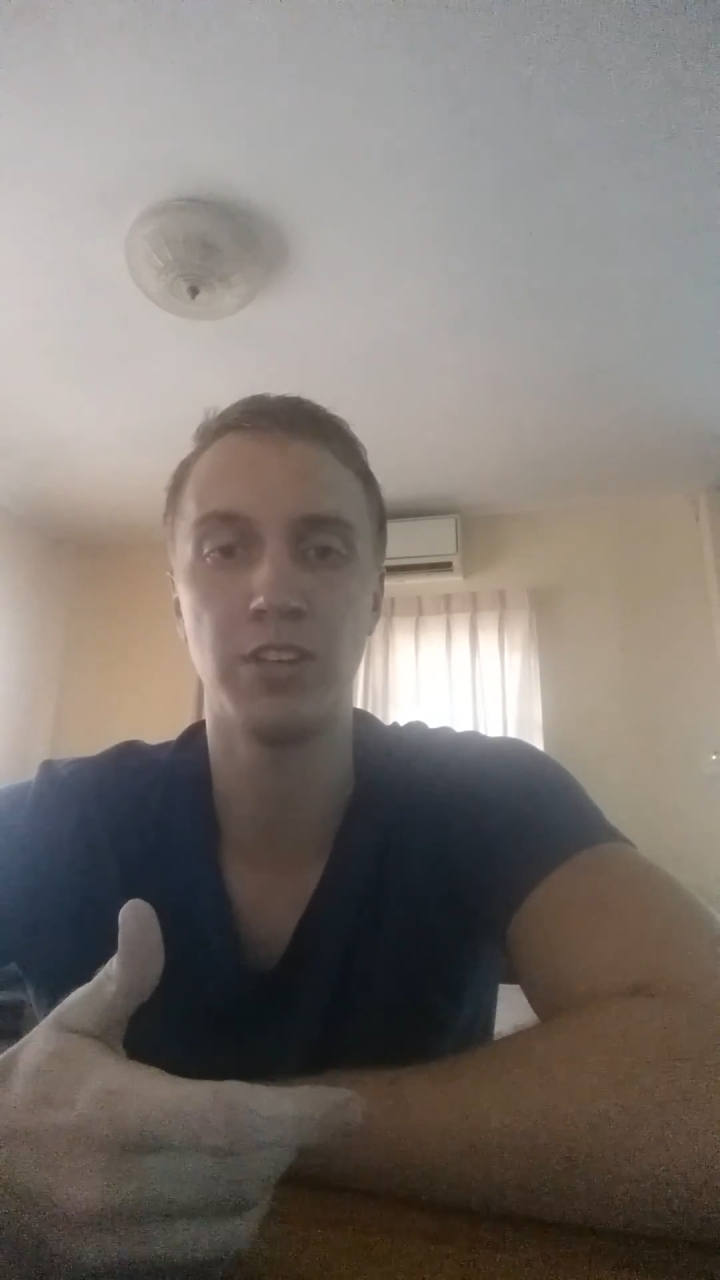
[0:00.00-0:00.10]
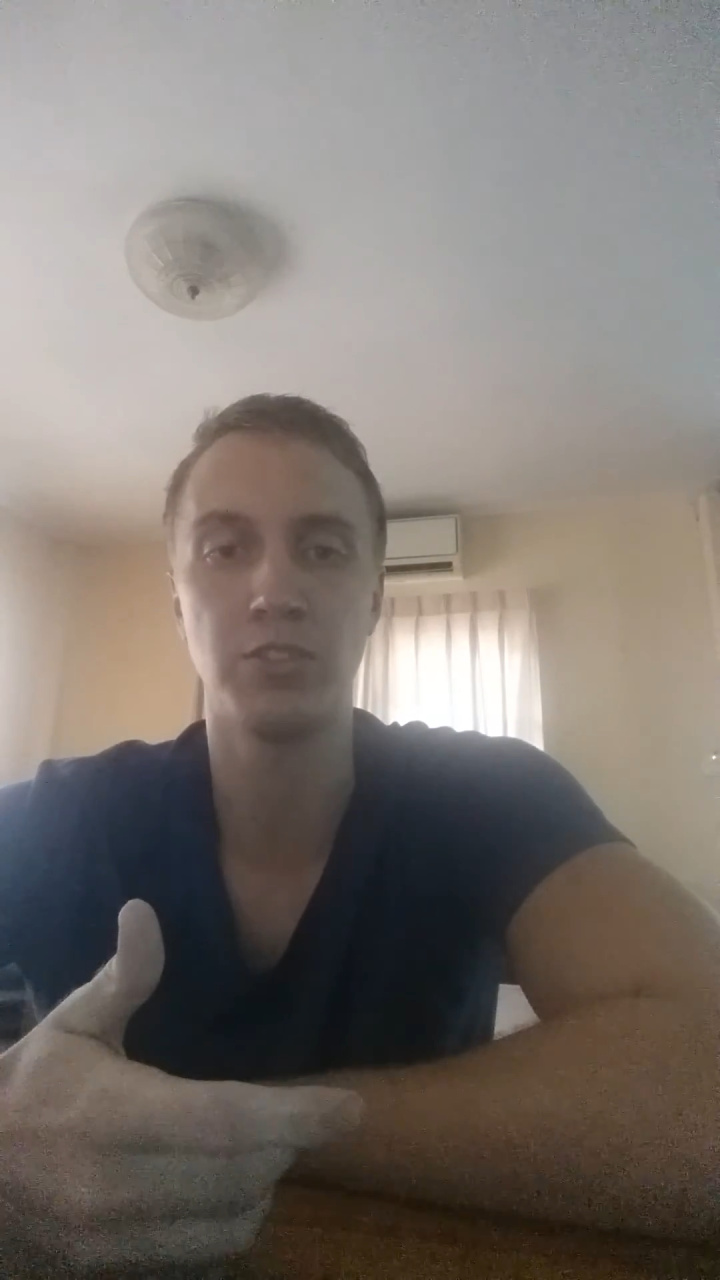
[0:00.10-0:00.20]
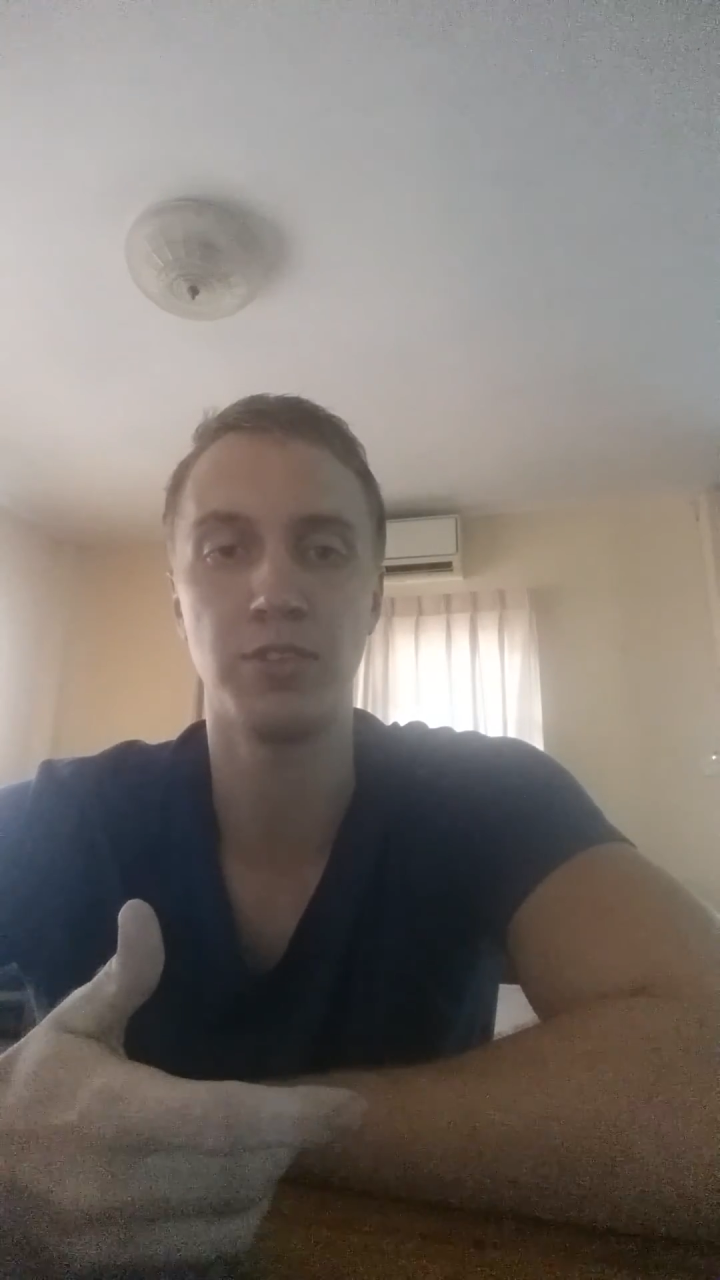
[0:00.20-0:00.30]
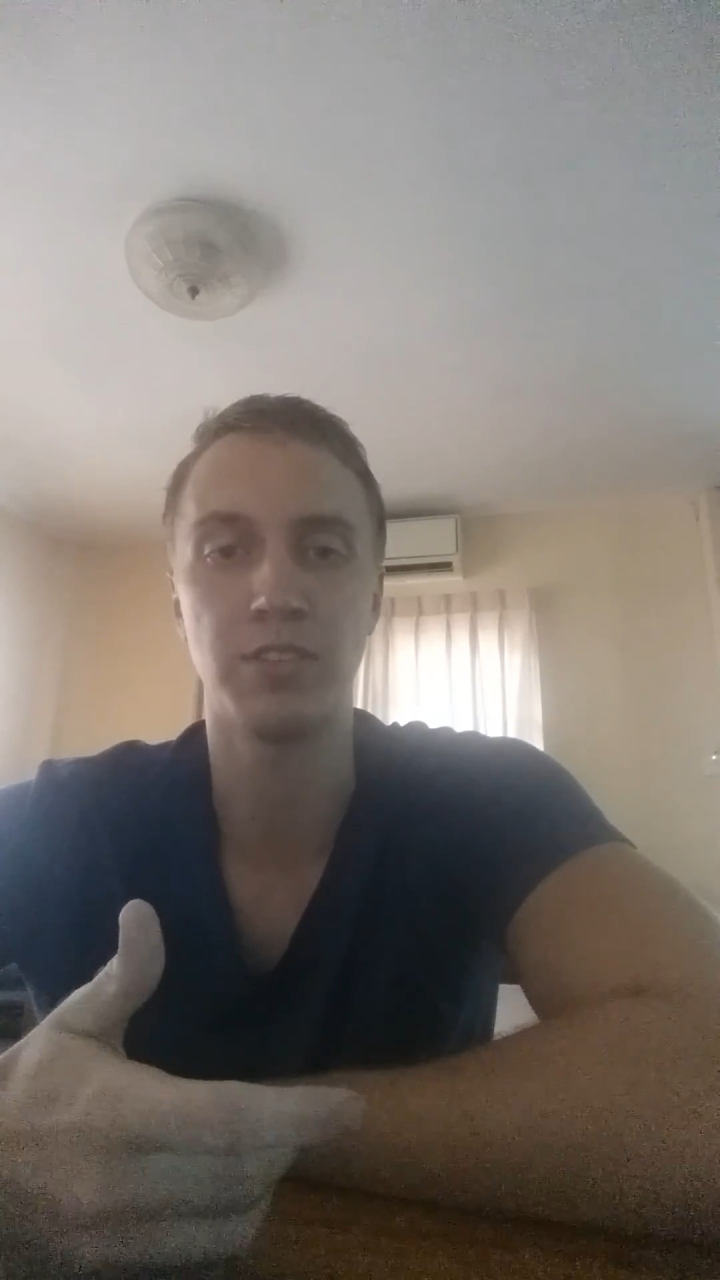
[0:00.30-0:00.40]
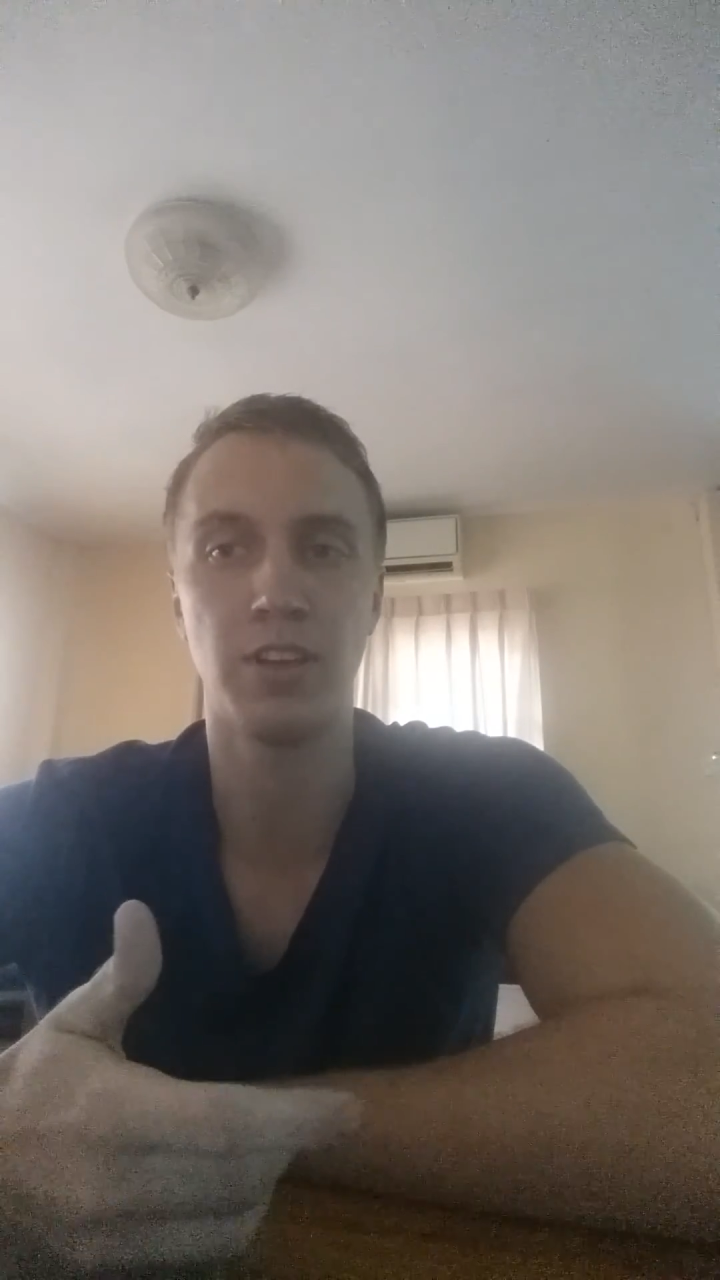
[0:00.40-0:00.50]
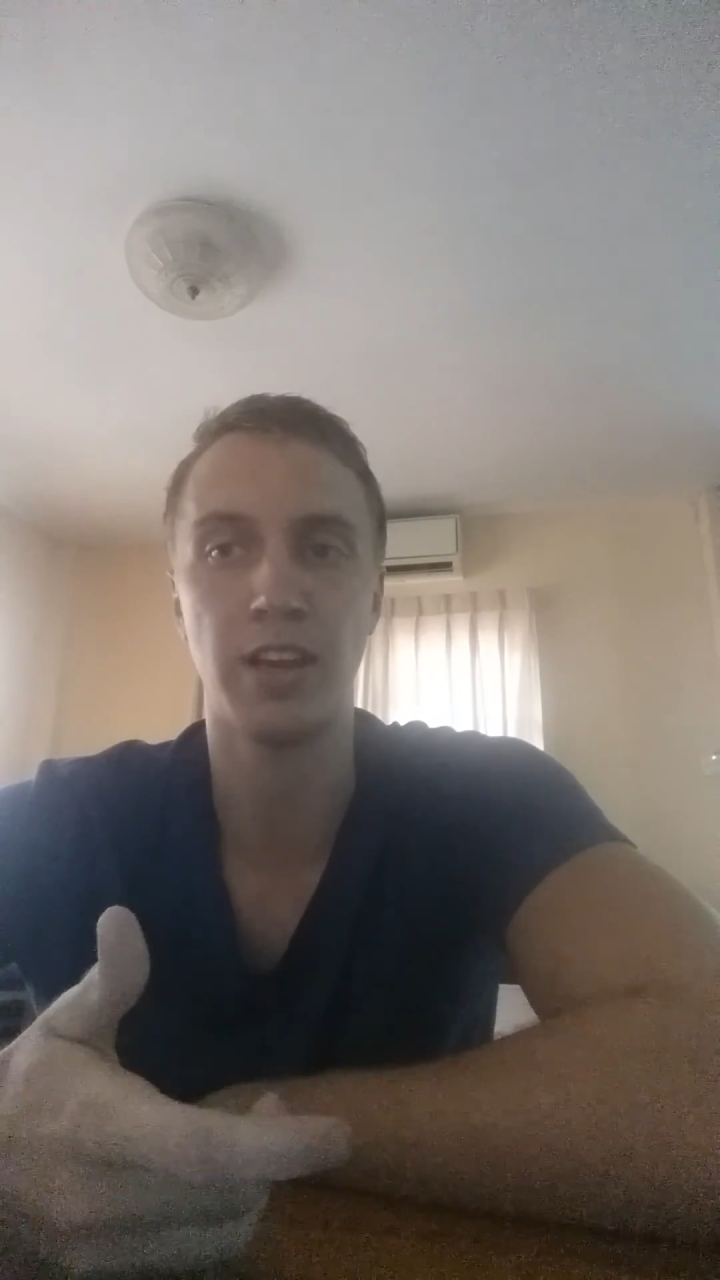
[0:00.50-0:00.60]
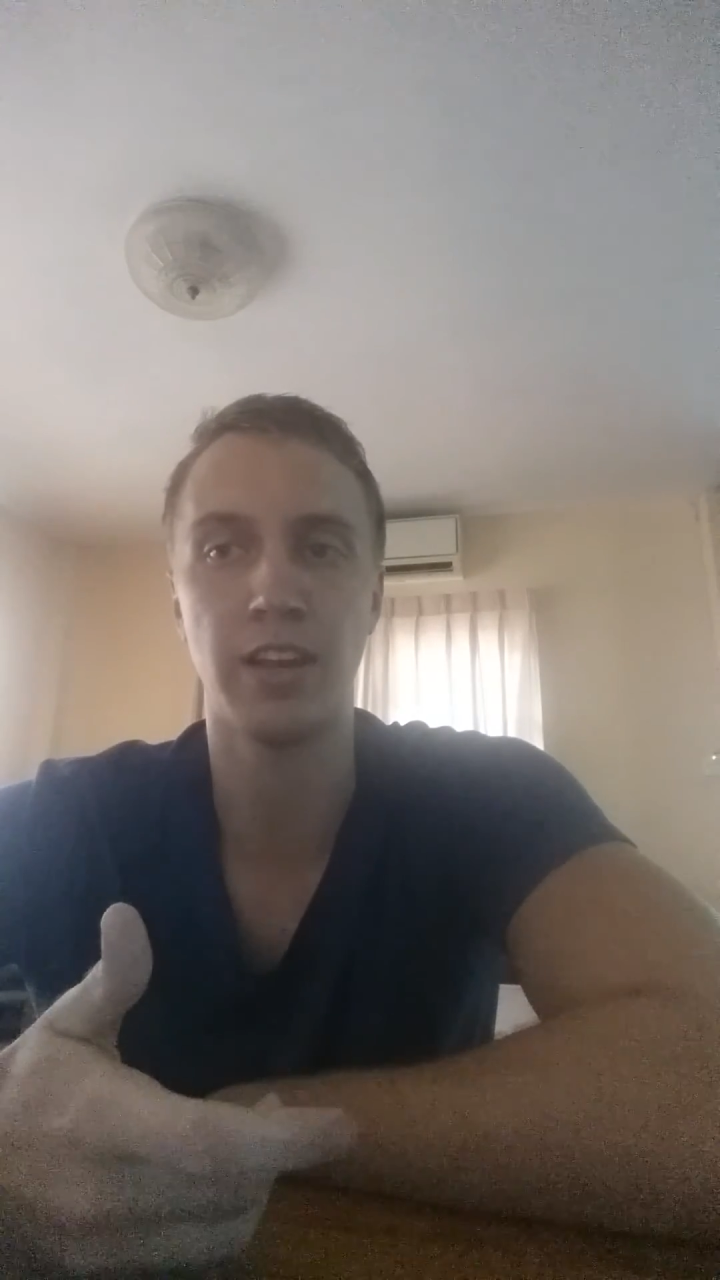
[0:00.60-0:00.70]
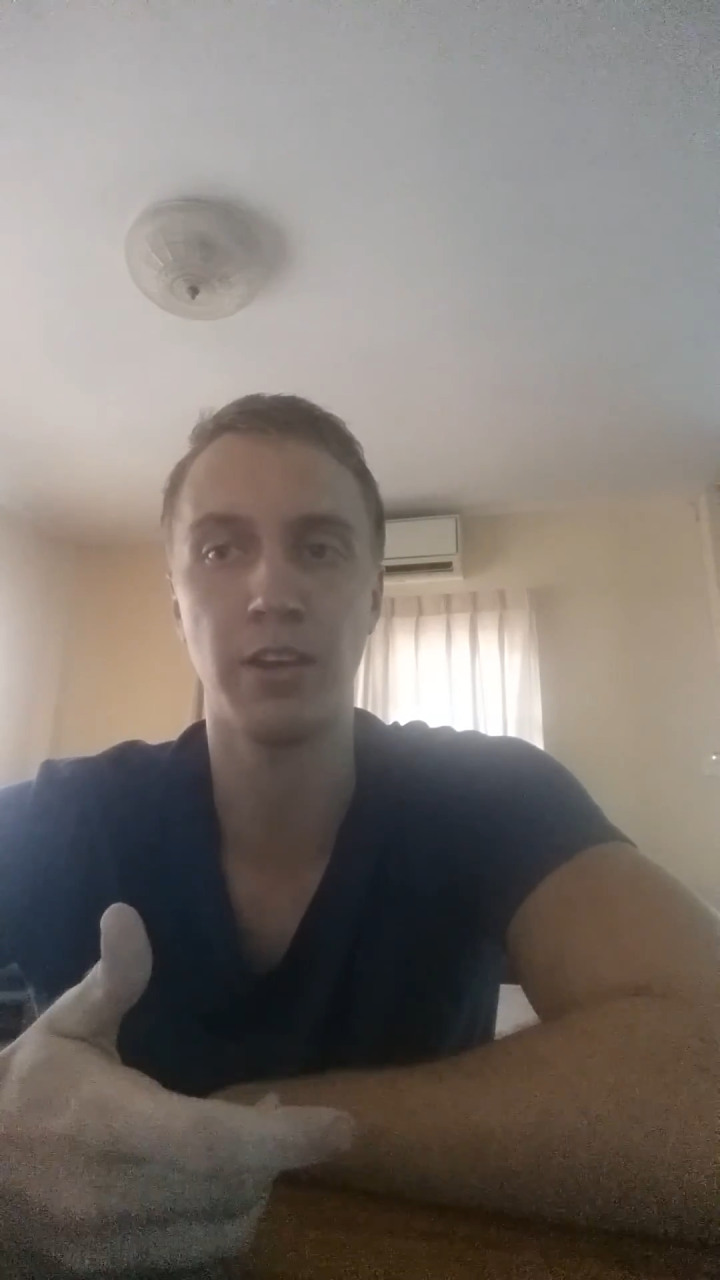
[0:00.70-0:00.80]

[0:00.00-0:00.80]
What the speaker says: injuries like an